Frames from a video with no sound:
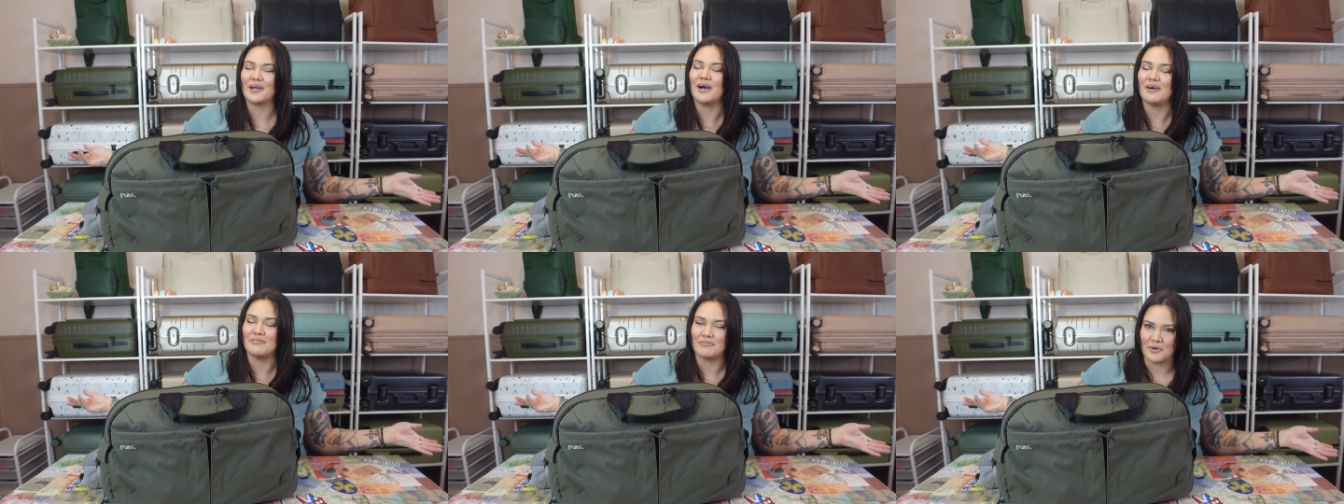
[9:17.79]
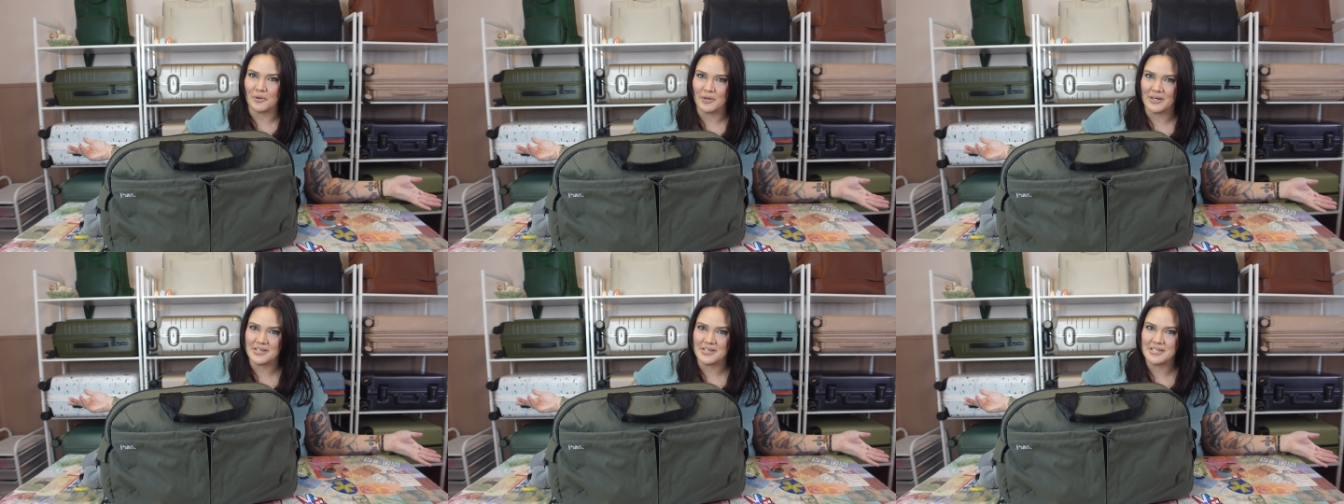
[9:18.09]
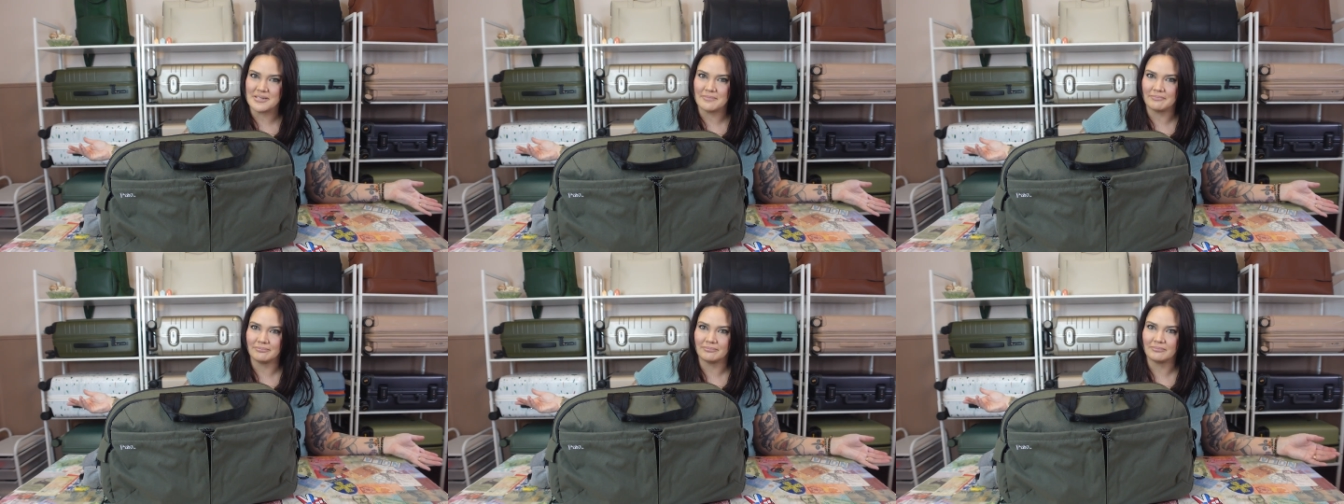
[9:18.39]
of
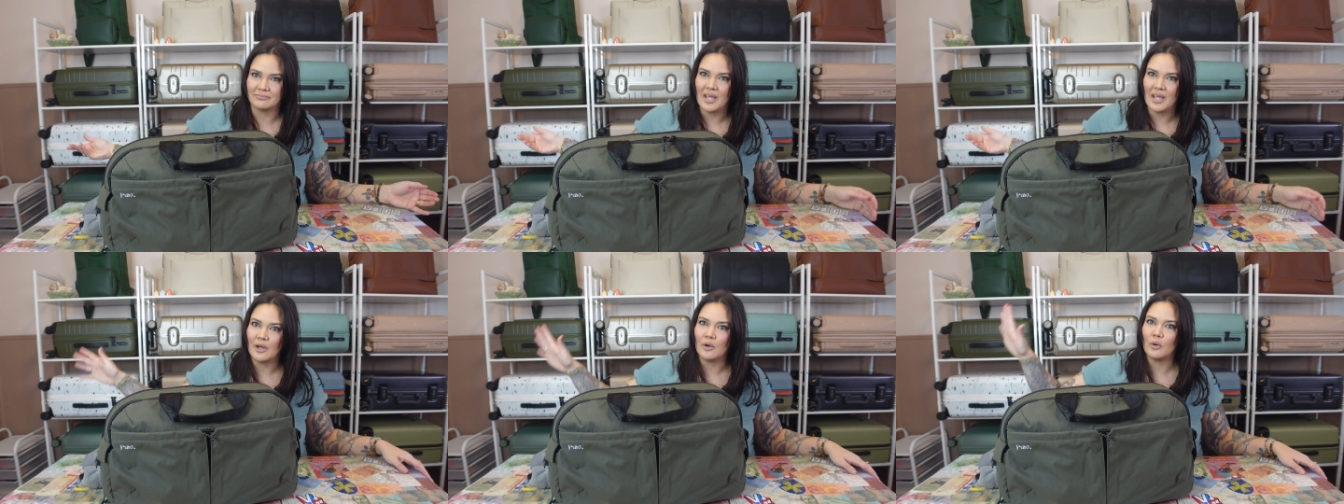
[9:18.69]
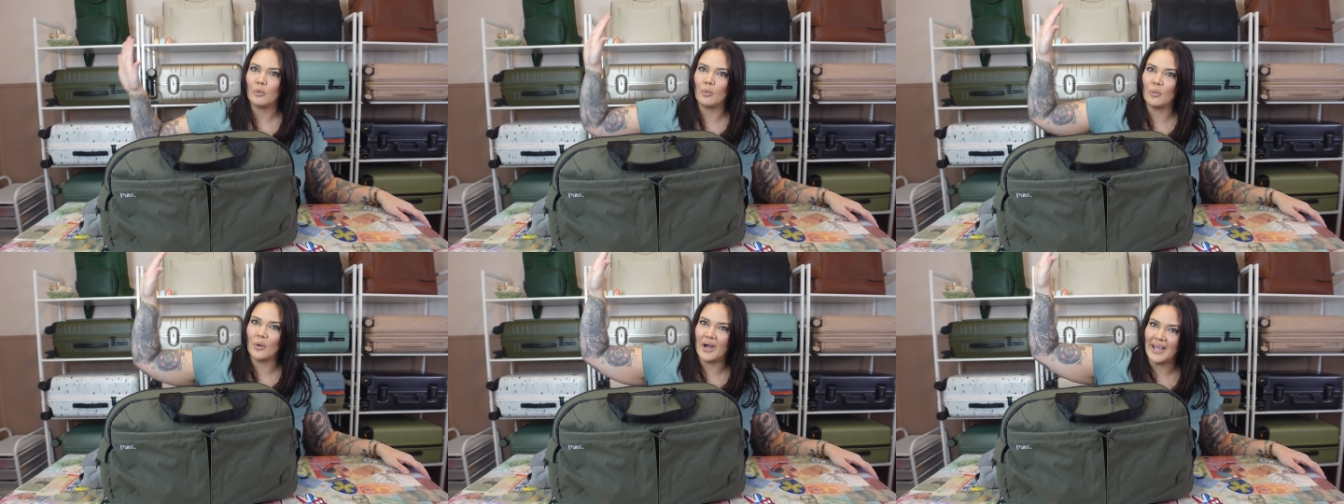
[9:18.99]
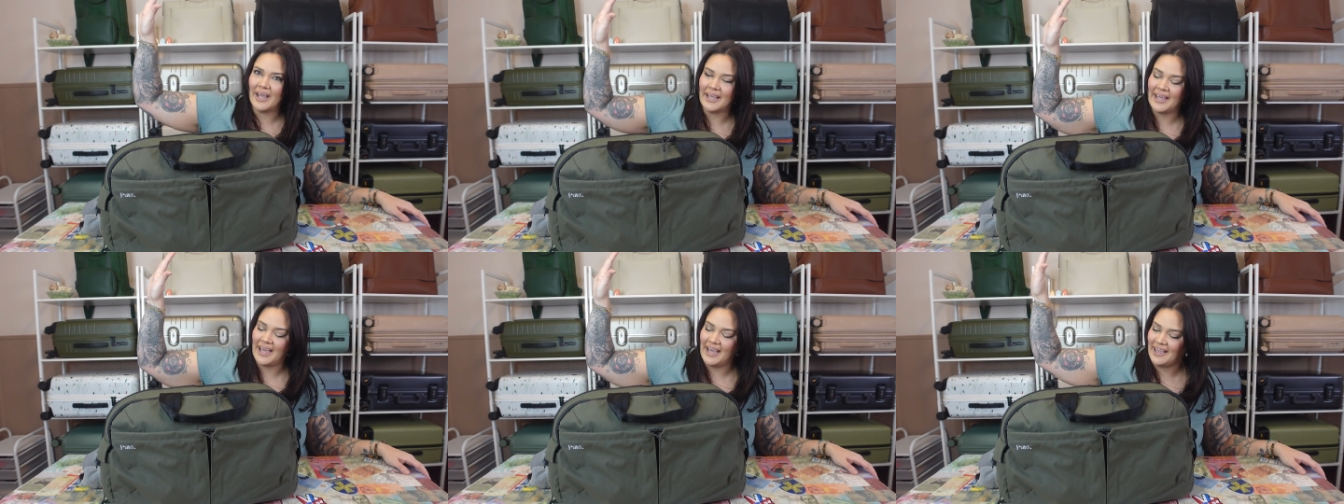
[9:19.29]
course.
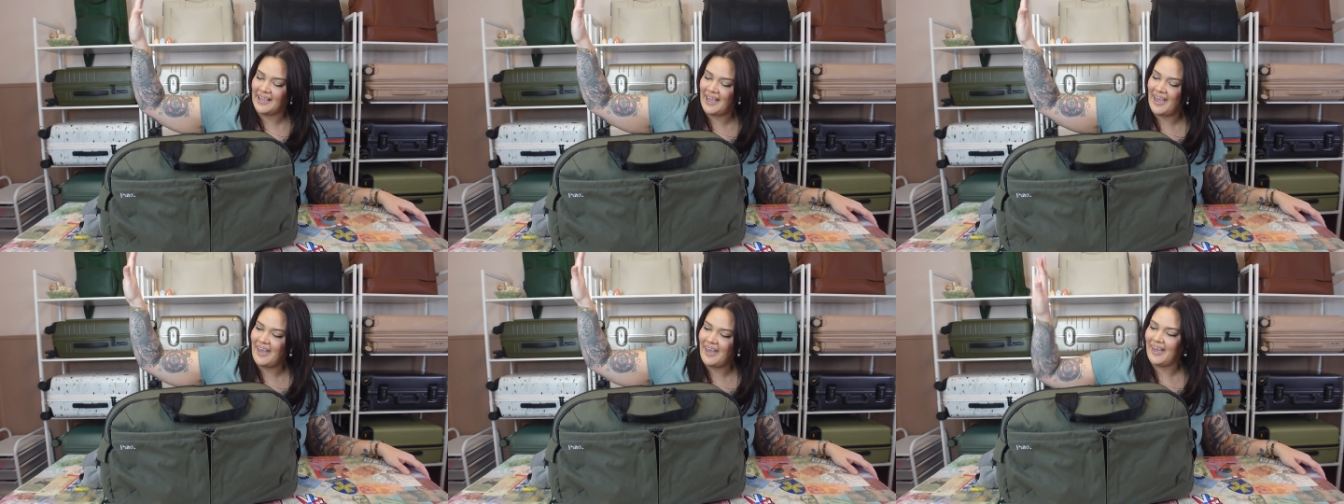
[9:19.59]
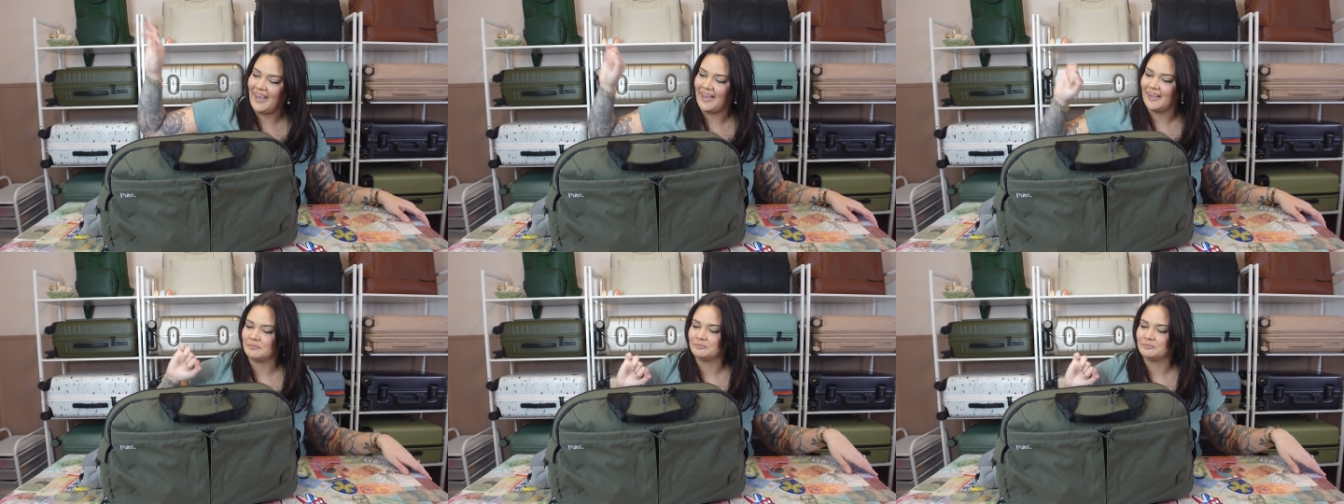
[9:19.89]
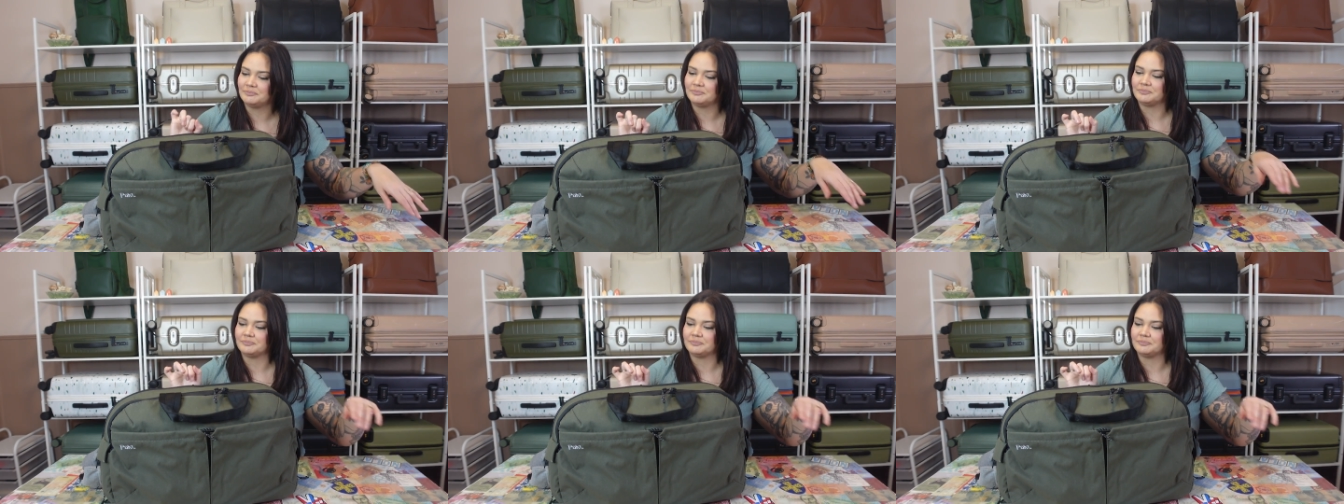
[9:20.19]
YKK.